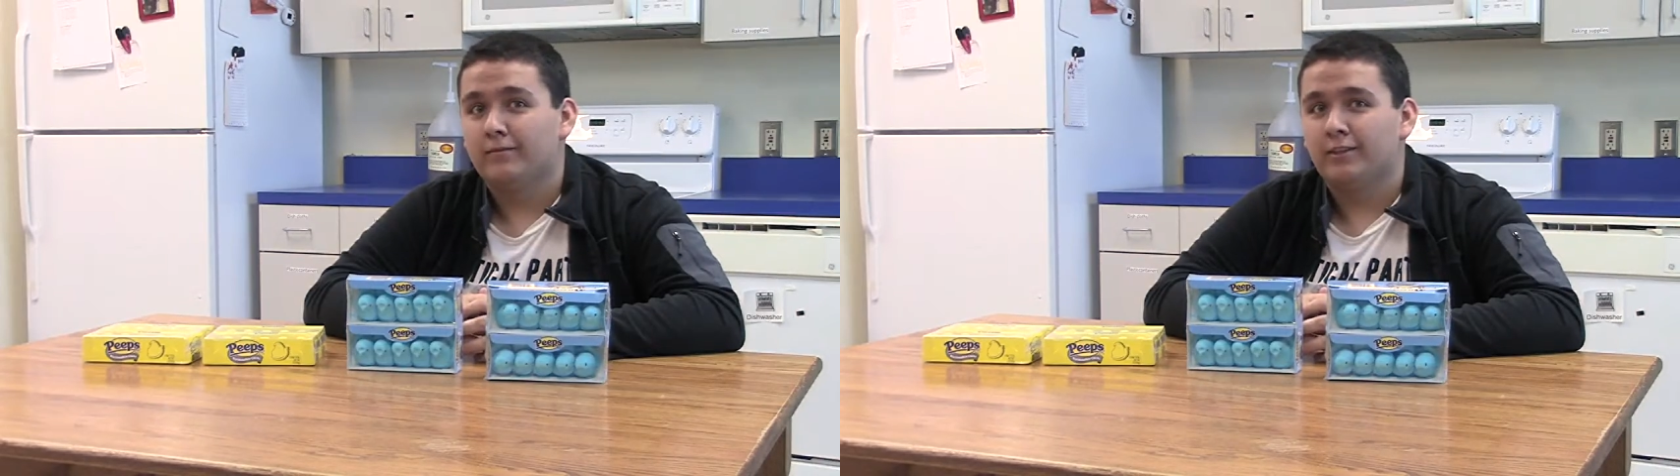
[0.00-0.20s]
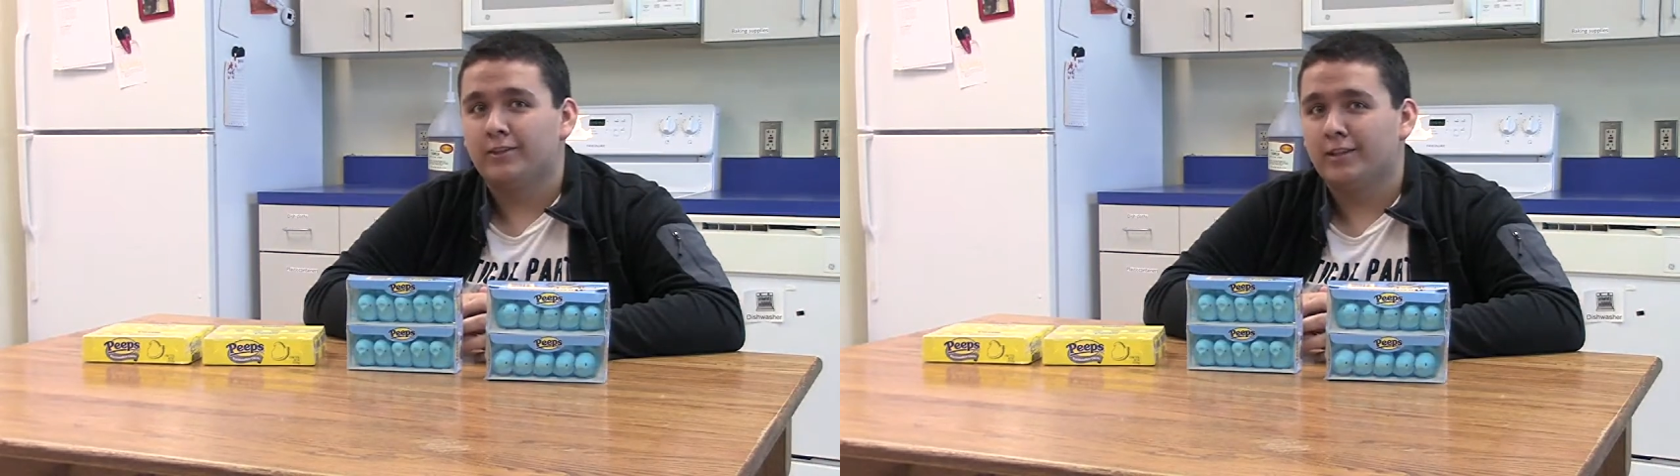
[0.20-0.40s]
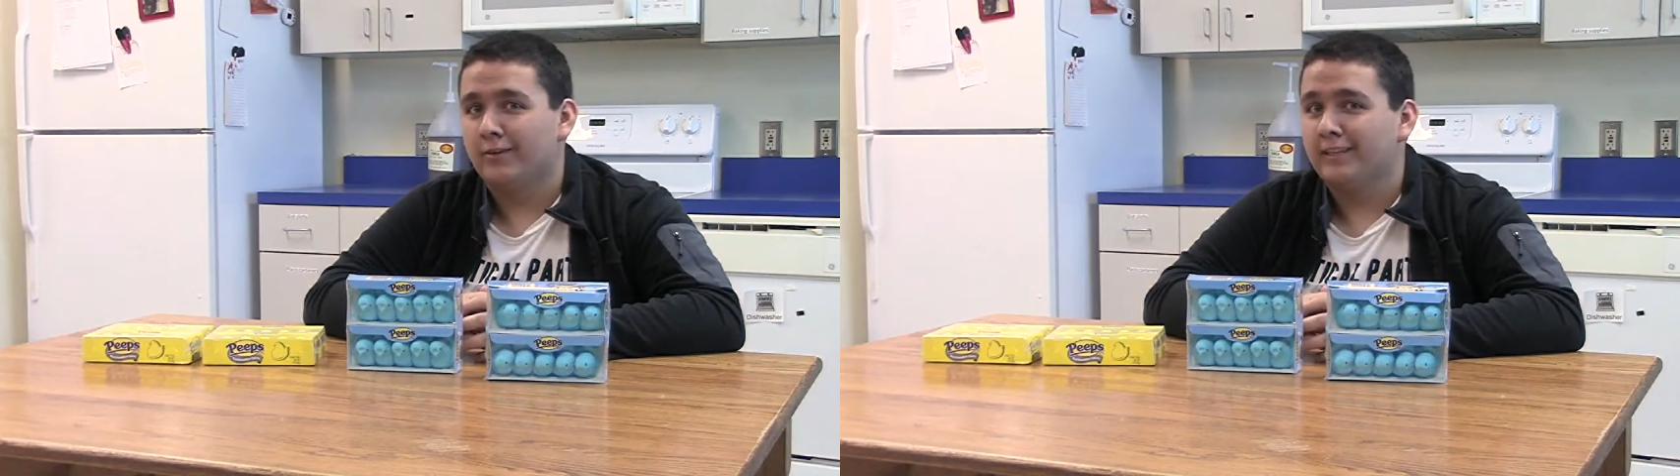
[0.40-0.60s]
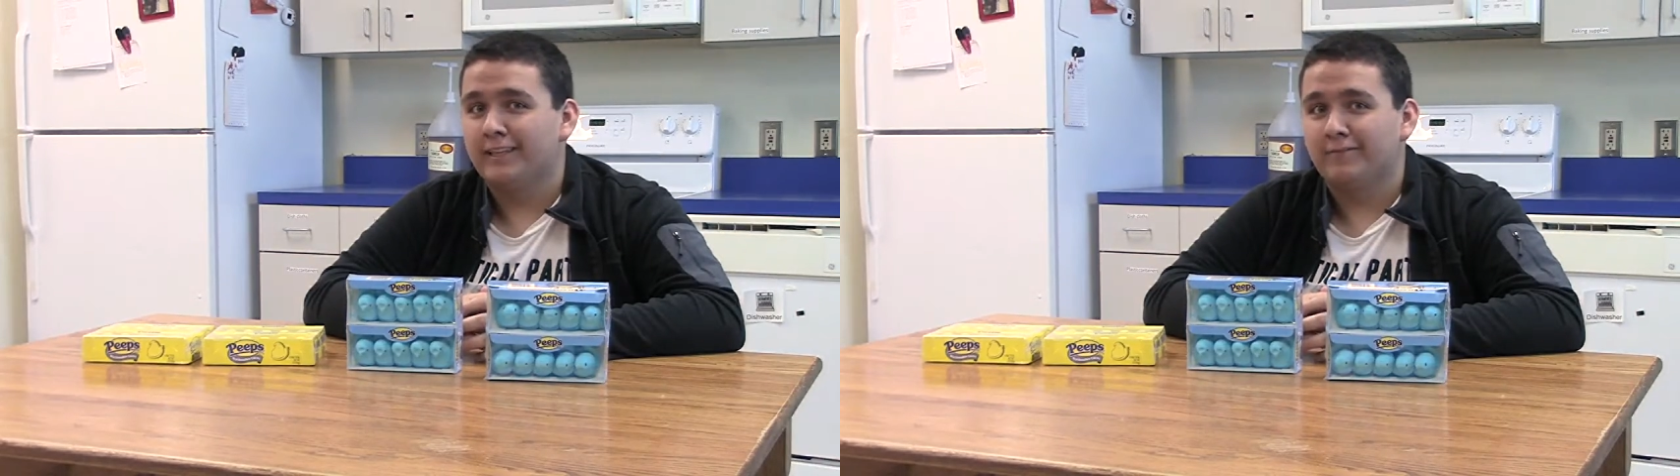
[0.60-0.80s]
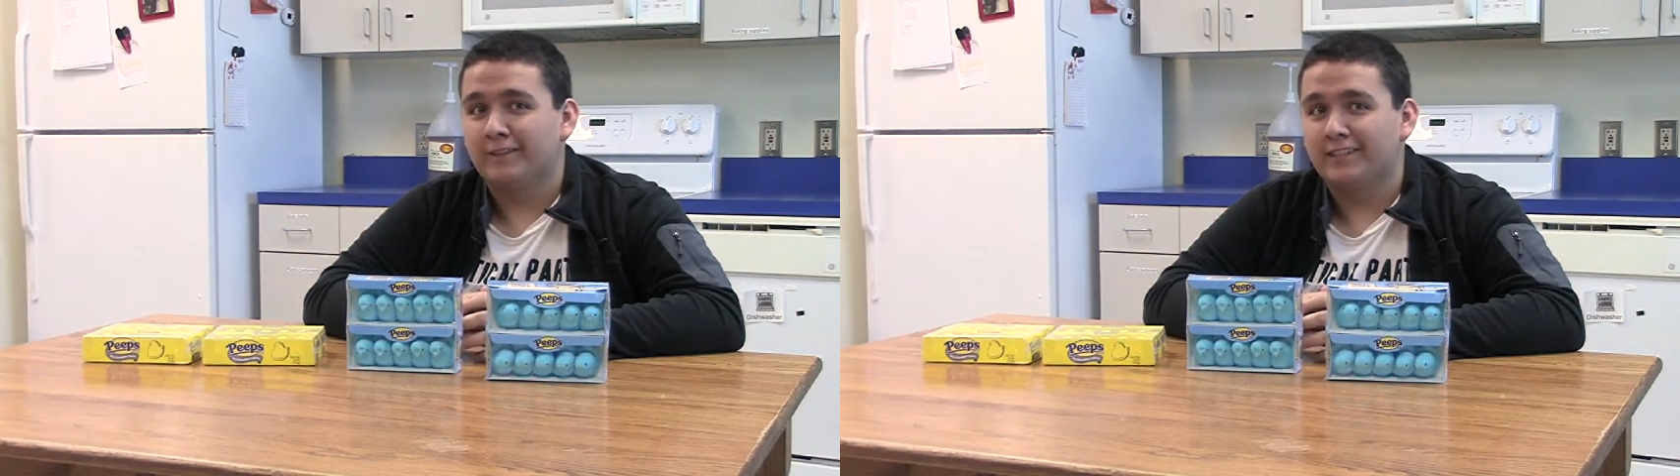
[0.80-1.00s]
There's no
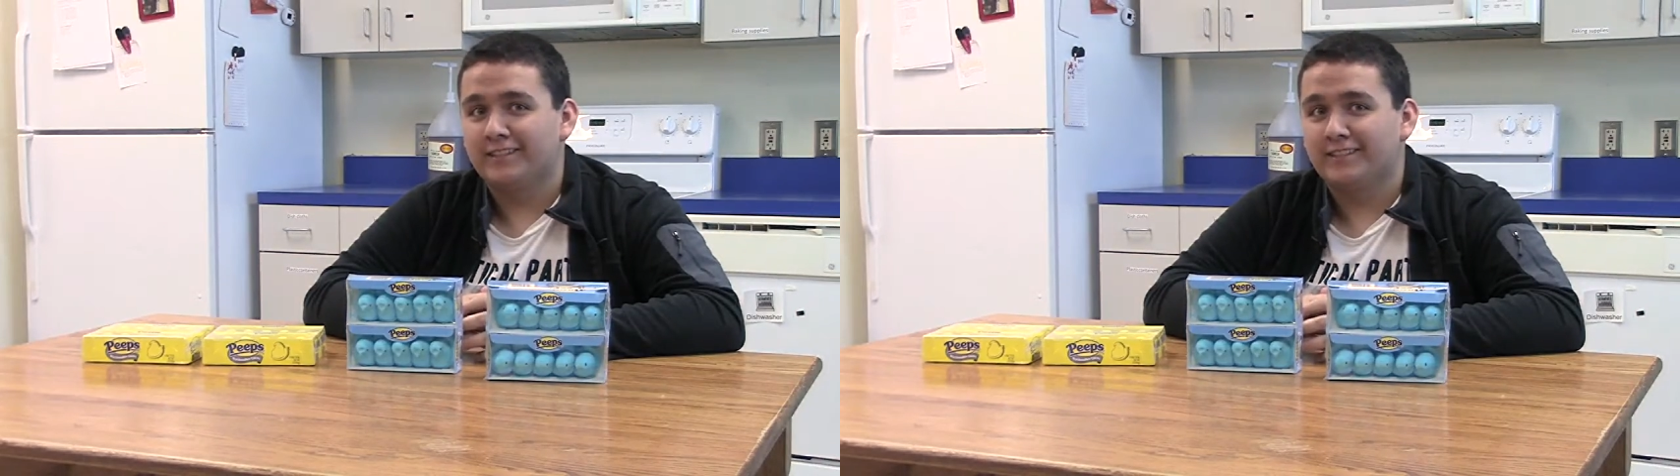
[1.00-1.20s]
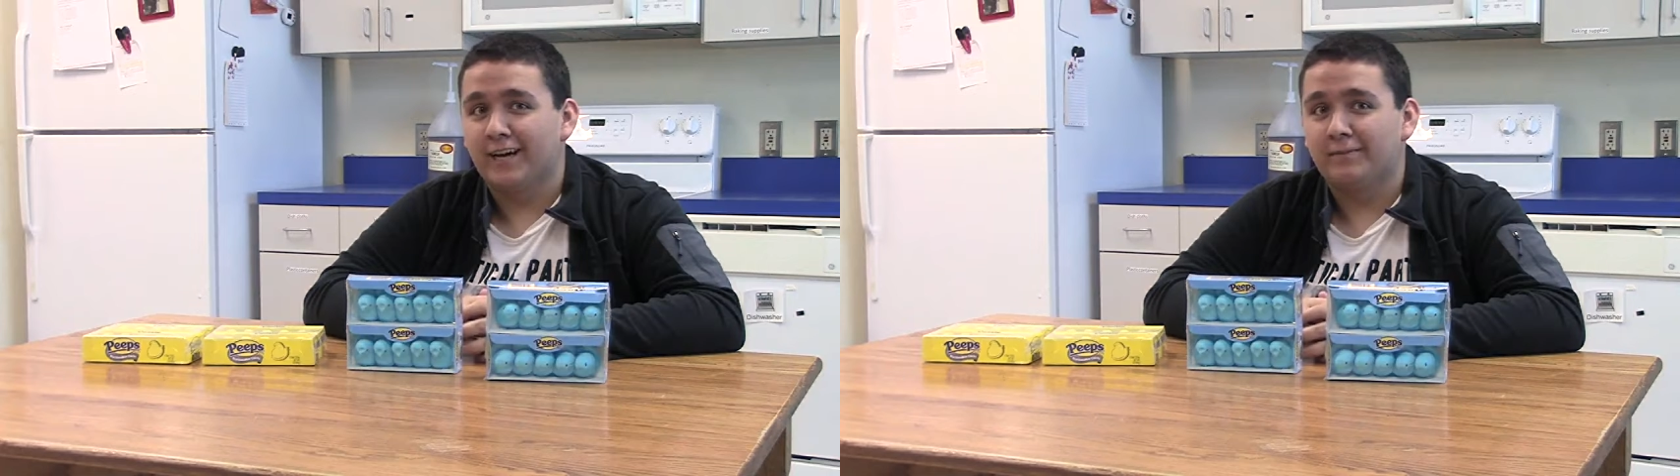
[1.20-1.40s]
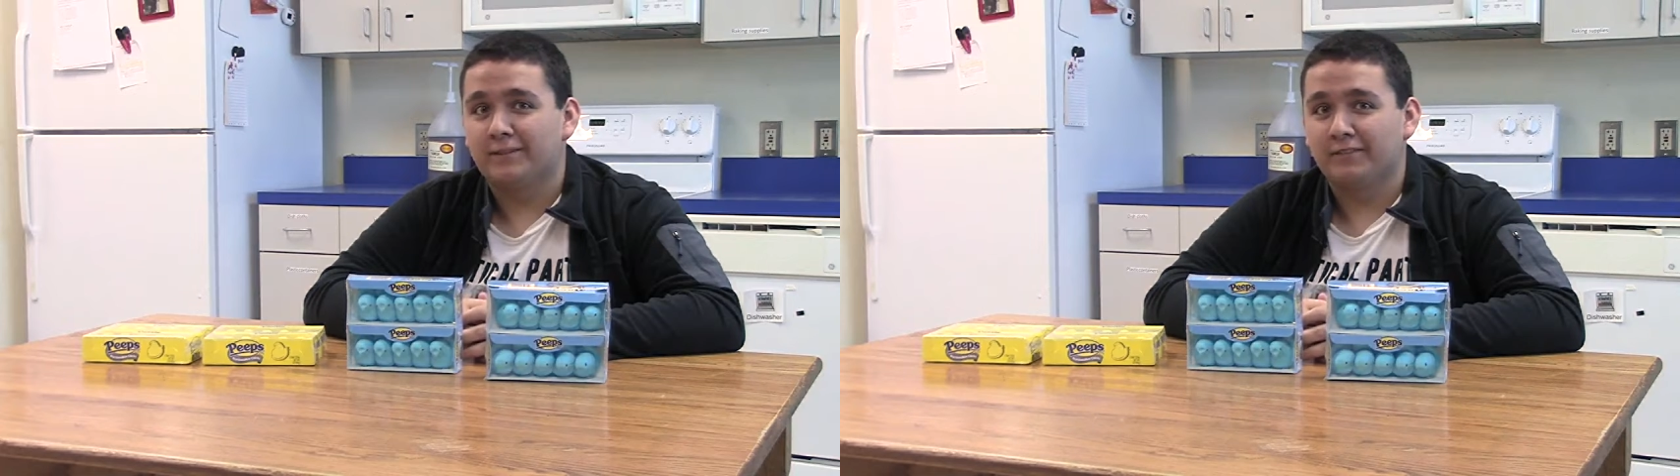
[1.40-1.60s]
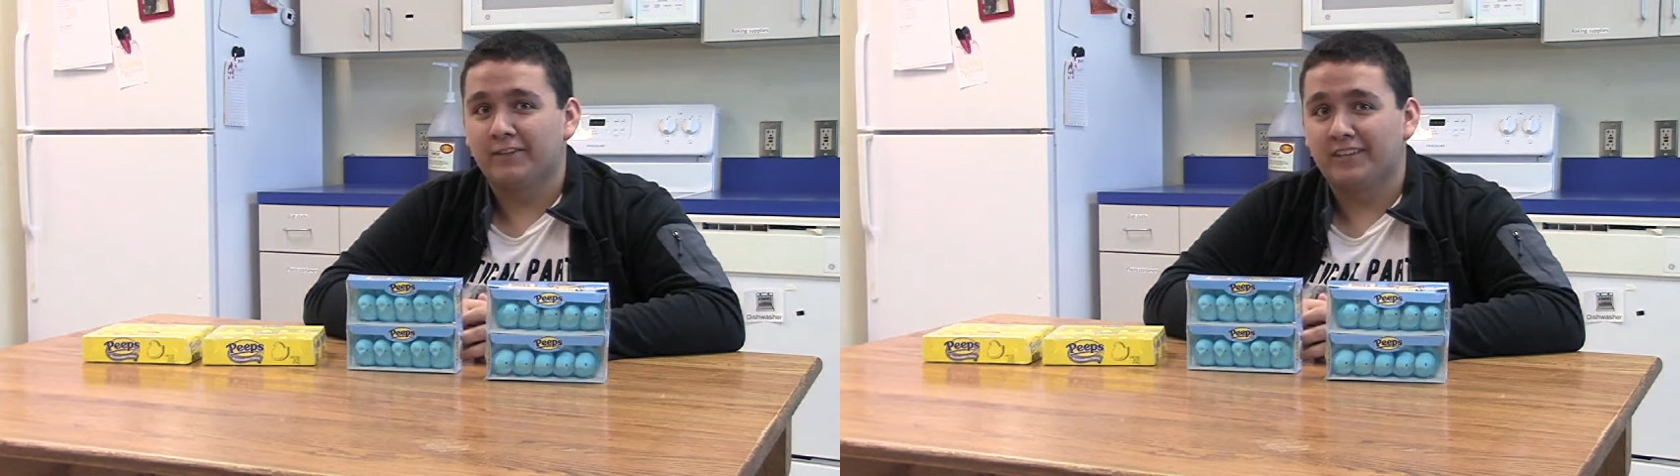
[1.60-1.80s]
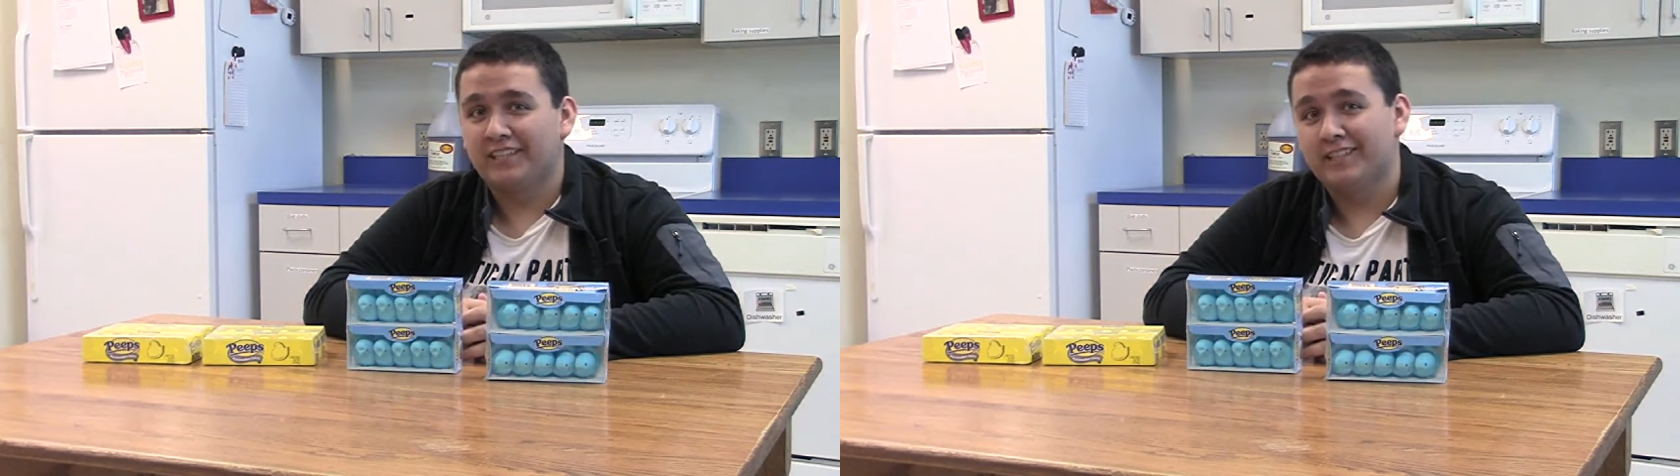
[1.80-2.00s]
need for these types of living